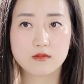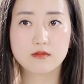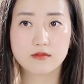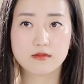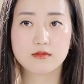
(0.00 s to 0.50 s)

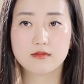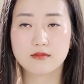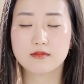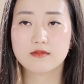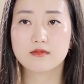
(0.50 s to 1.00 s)

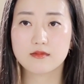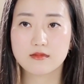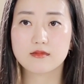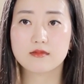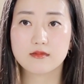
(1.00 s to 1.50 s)

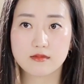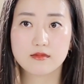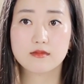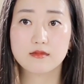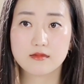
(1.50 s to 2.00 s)

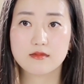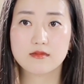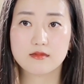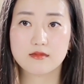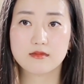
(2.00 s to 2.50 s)

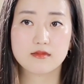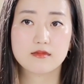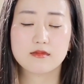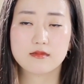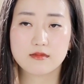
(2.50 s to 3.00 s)

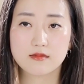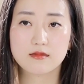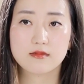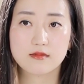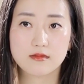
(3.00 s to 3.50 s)

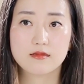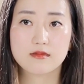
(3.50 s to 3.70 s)
(silent)